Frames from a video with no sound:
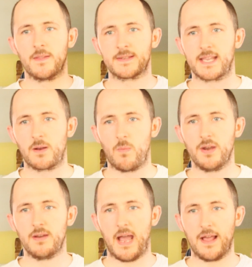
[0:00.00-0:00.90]
Second
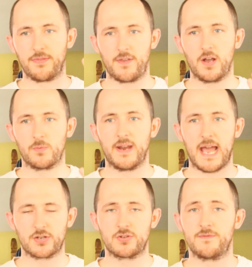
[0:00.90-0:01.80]
one and third one,
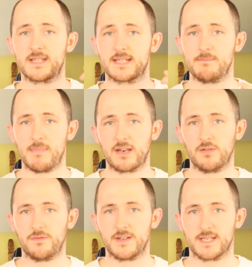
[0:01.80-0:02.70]
astrophysics and
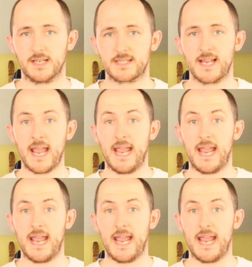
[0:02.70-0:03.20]
medical physics,